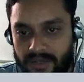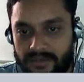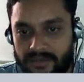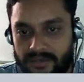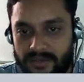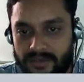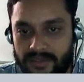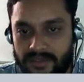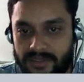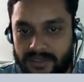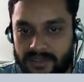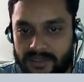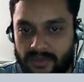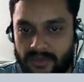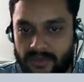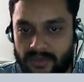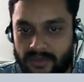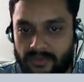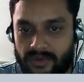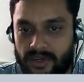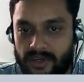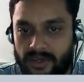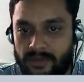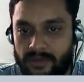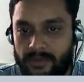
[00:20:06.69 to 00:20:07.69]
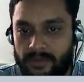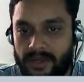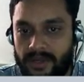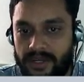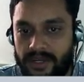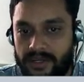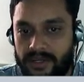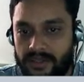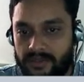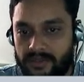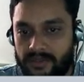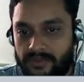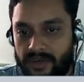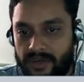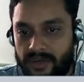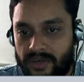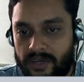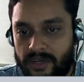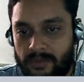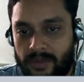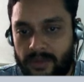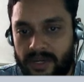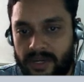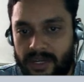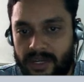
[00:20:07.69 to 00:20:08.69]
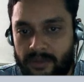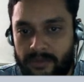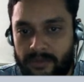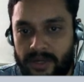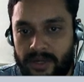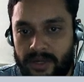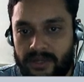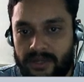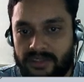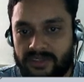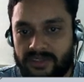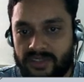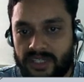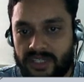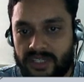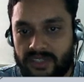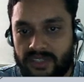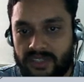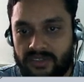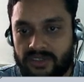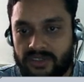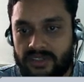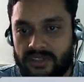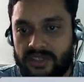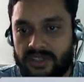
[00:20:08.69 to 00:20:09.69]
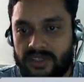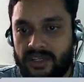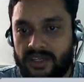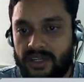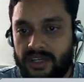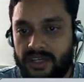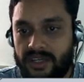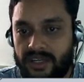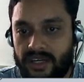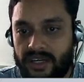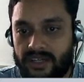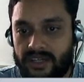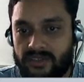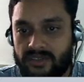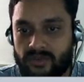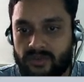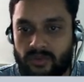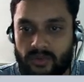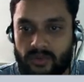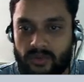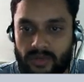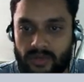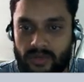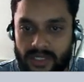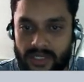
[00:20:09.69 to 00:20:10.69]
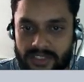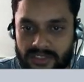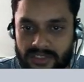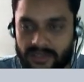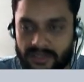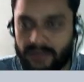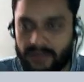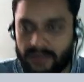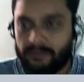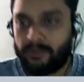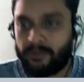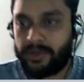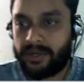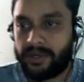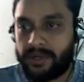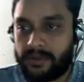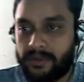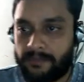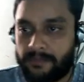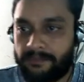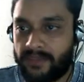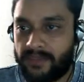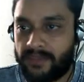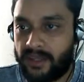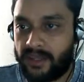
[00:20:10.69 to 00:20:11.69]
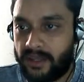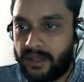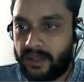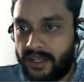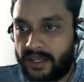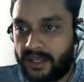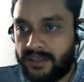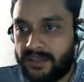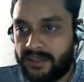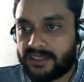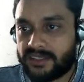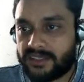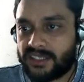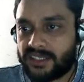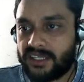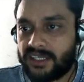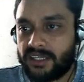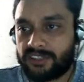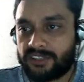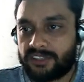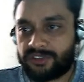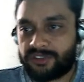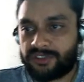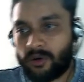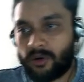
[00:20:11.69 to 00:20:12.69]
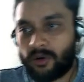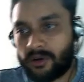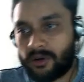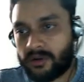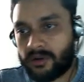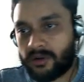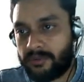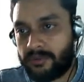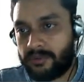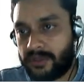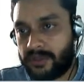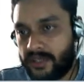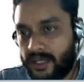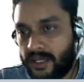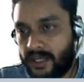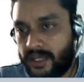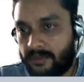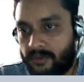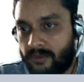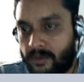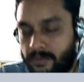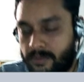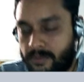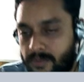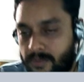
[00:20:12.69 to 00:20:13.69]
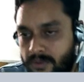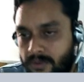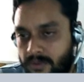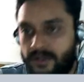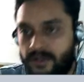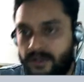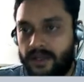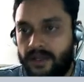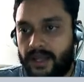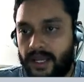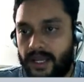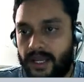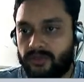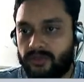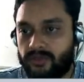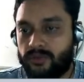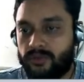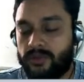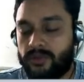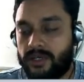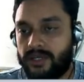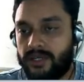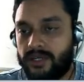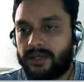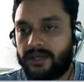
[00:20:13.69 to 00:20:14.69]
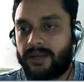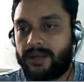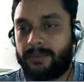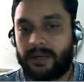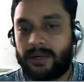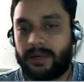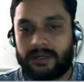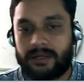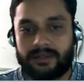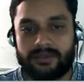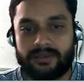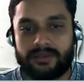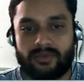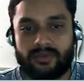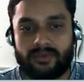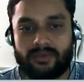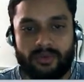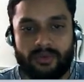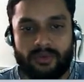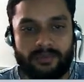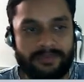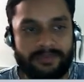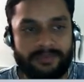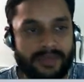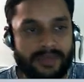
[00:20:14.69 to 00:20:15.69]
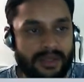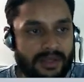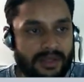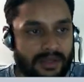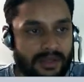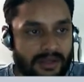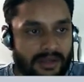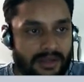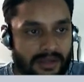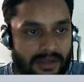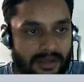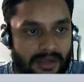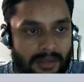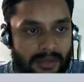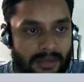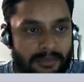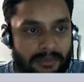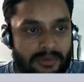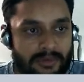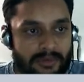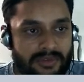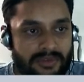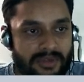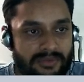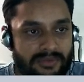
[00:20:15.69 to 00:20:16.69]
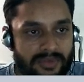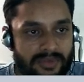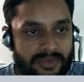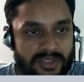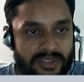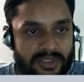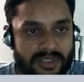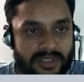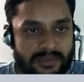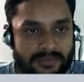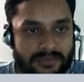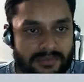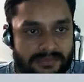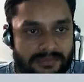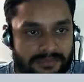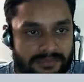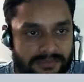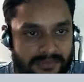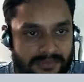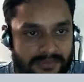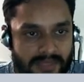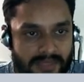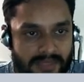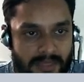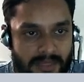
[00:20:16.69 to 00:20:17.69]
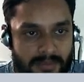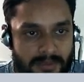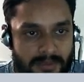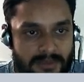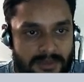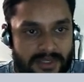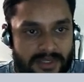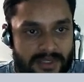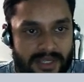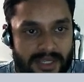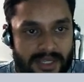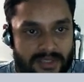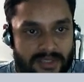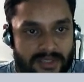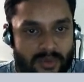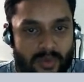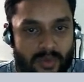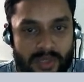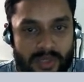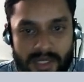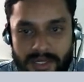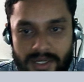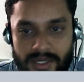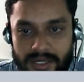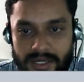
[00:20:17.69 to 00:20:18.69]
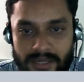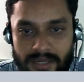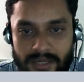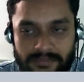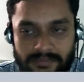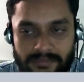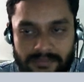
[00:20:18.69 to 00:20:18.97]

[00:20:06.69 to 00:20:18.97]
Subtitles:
This is your front plane. In the front plane I made this sketch, correct. So let's remove it in the single stroke with the help of extrude cut command. So I'm using feature, I'm using extrude cut tab.